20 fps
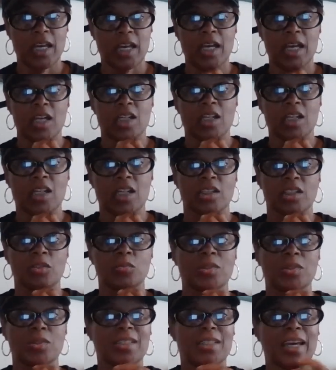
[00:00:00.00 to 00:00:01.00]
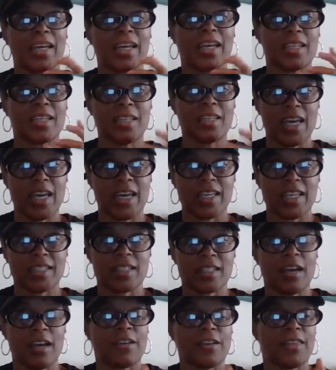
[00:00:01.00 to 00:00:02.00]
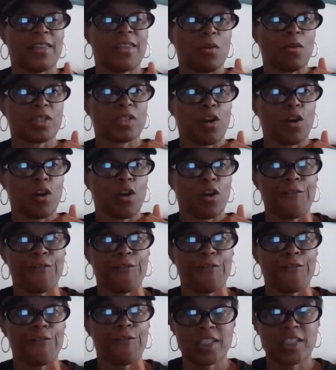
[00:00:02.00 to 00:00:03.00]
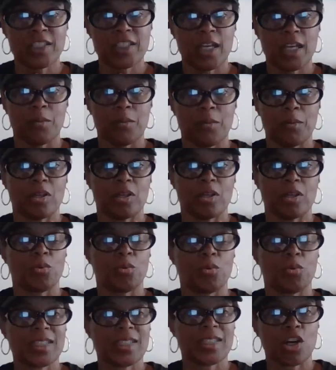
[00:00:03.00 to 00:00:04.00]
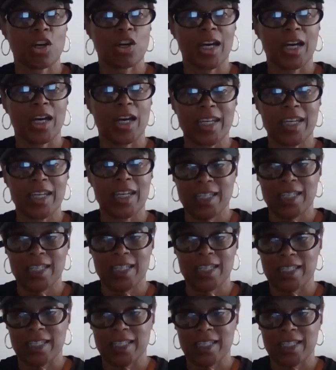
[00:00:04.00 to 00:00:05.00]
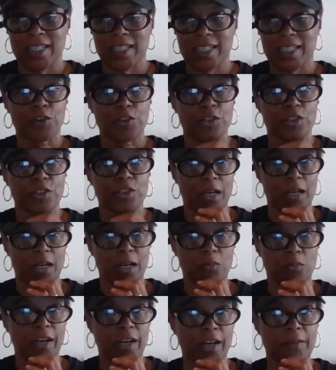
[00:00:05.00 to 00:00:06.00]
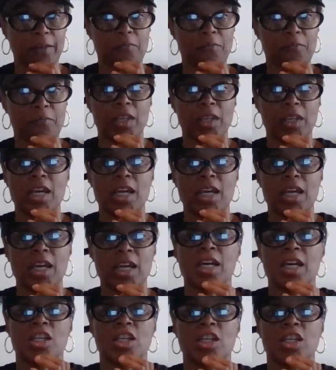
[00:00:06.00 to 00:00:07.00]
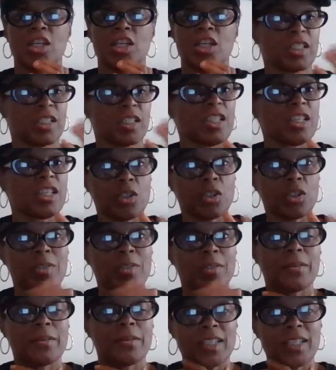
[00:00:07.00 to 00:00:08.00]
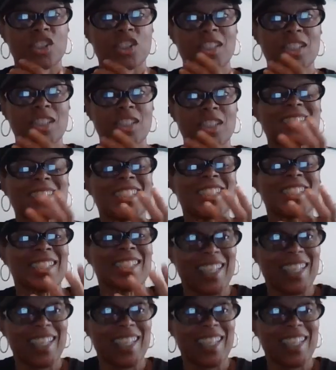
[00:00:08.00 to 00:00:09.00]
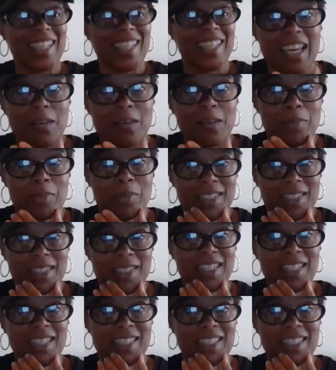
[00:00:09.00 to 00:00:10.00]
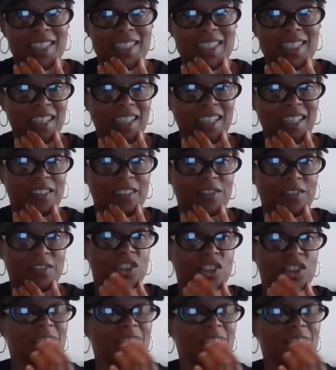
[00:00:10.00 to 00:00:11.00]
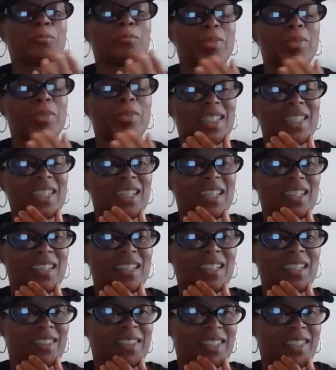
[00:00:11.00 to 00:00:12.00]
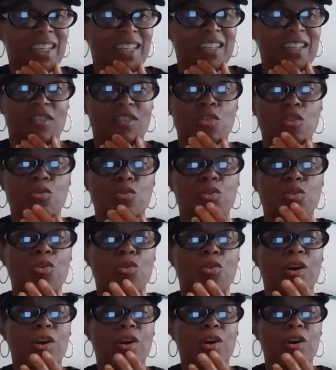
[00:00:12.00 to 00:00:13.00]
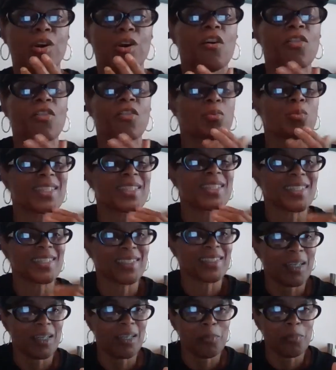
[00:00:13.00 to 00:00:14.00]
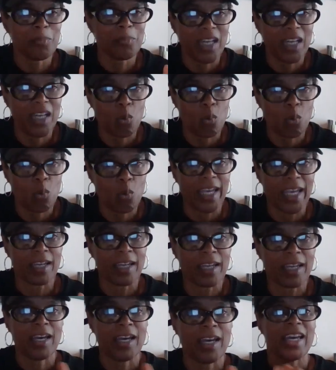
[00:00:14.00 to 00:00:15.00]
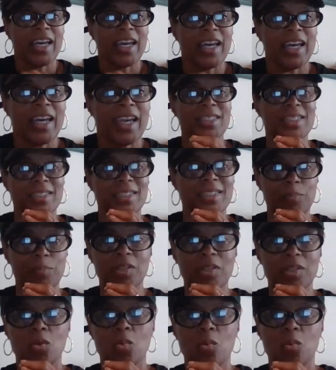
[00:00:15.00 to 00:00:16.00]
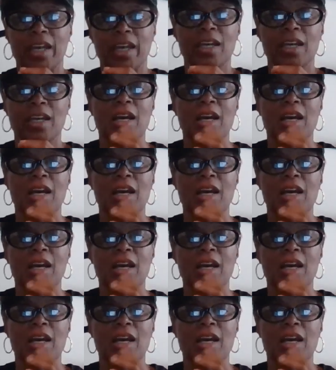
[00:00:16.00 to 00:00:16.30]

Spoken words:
She was a yes. That was her first step. A yes, the first step, right? And she is a busy executive. She's a busy executive who knew her health was slipping away. It was slipping away.